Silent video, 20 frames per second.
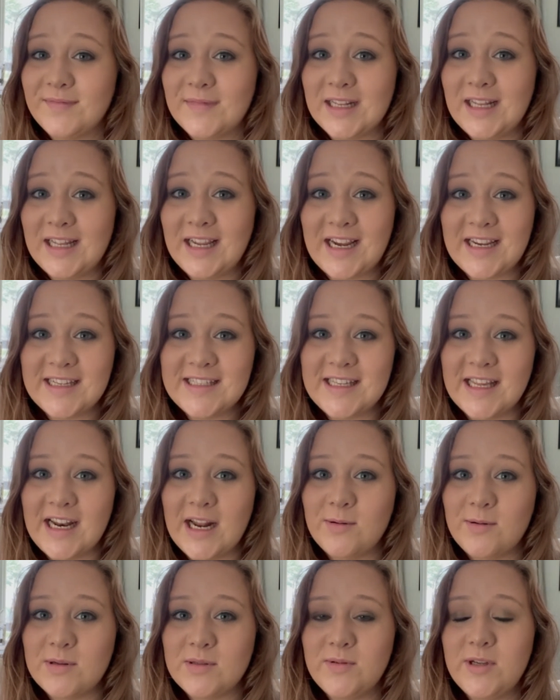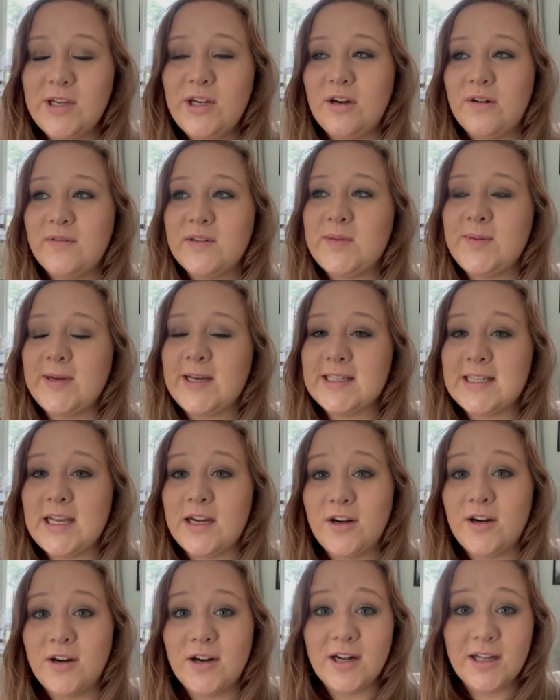Like I said, I was really nervous because I
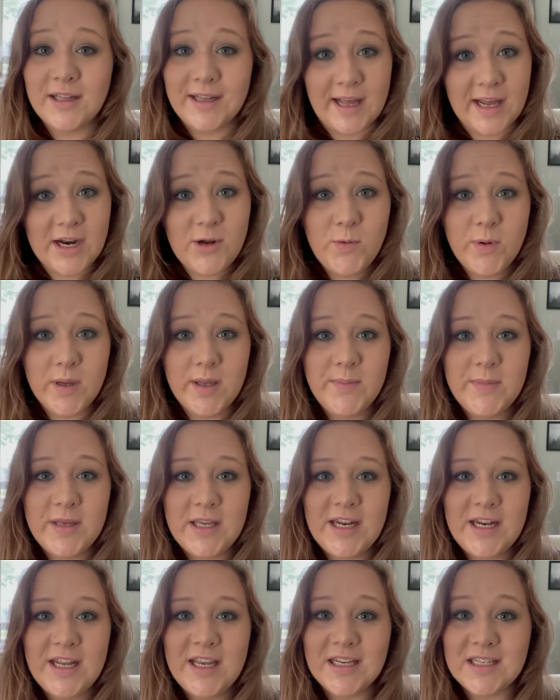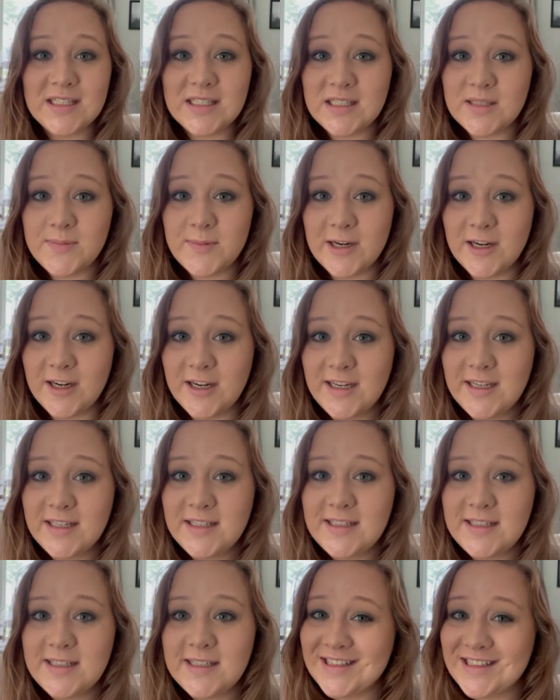heard a lot of women
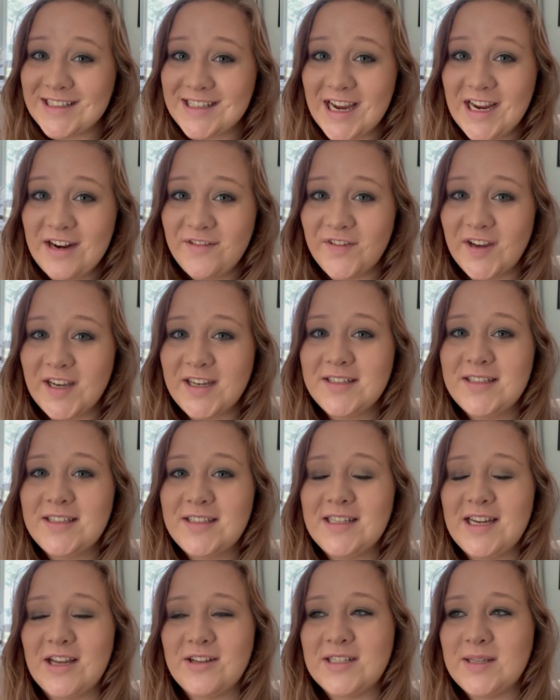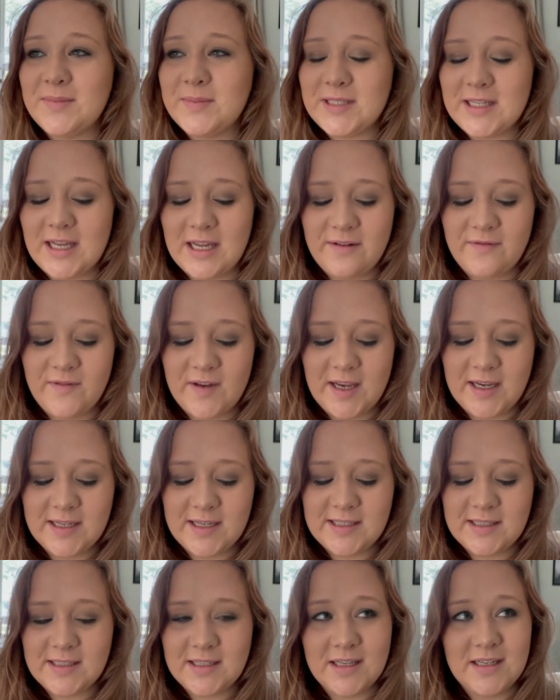experience side effects. Now, some side
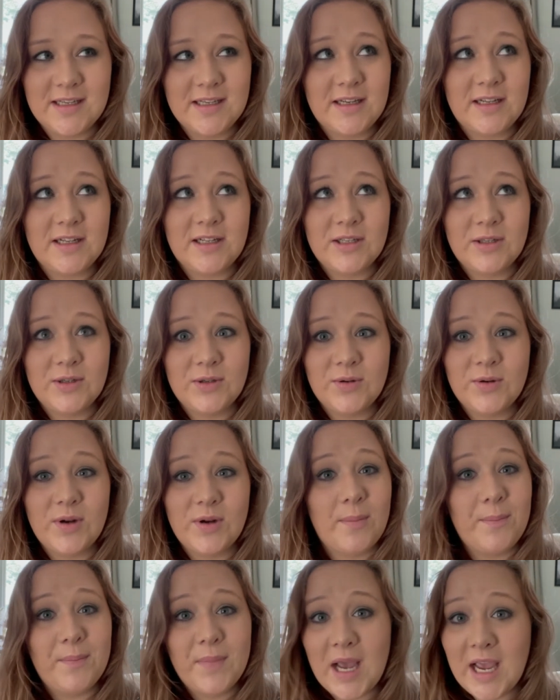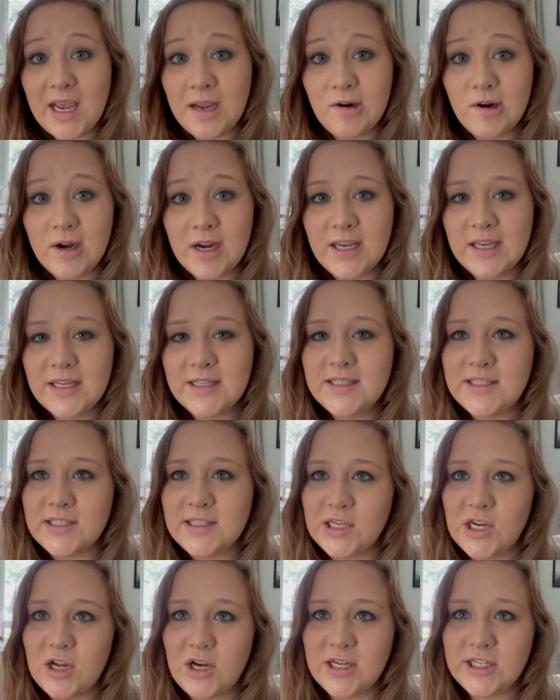effects include migraines,
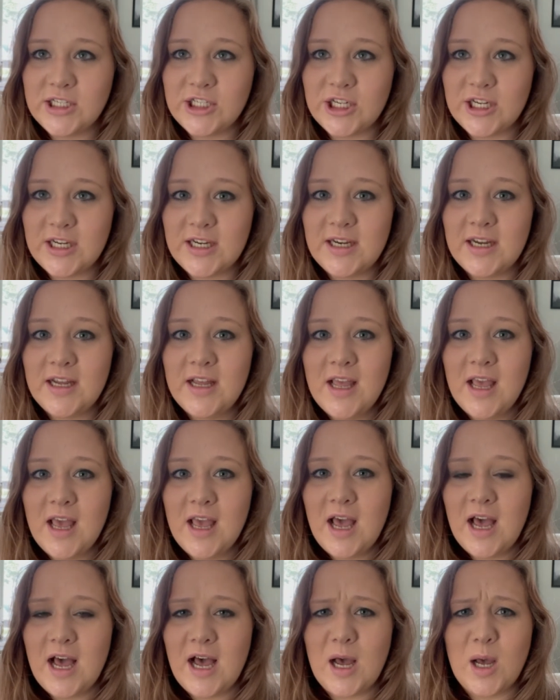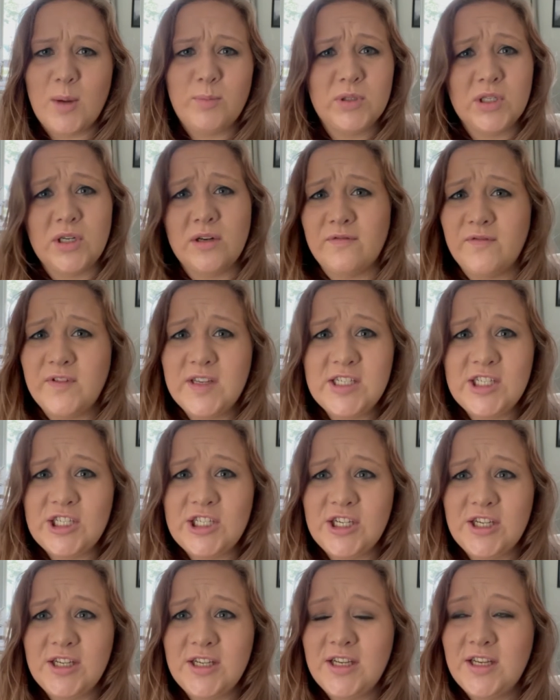nausea, blurred
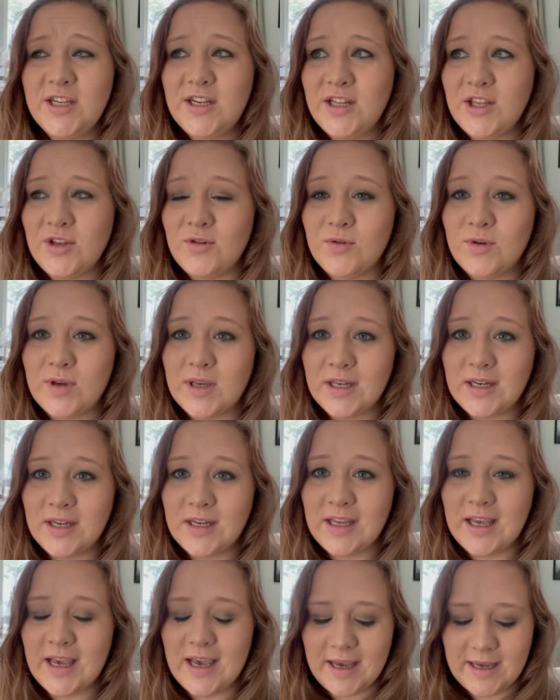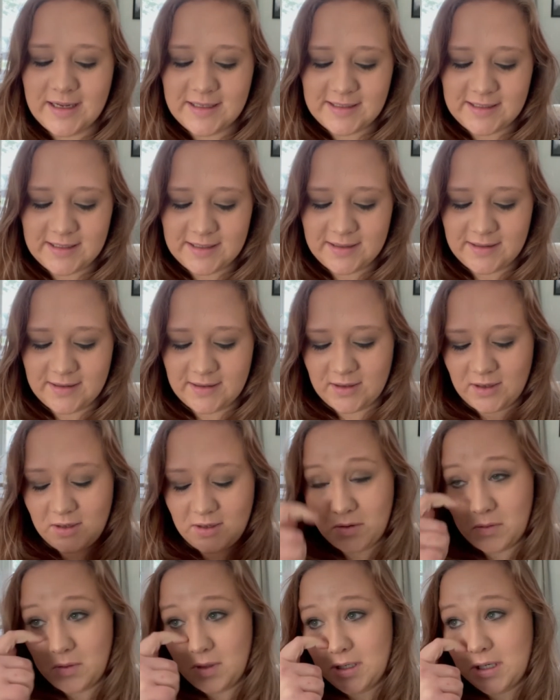vision. You can get,
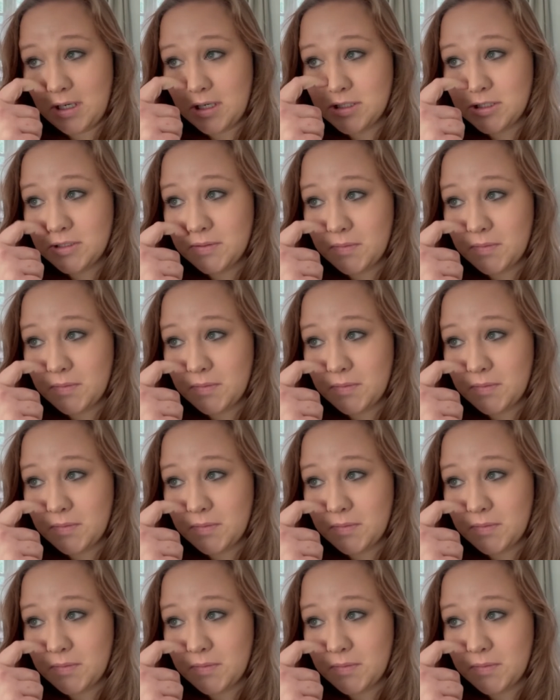oh my gosh.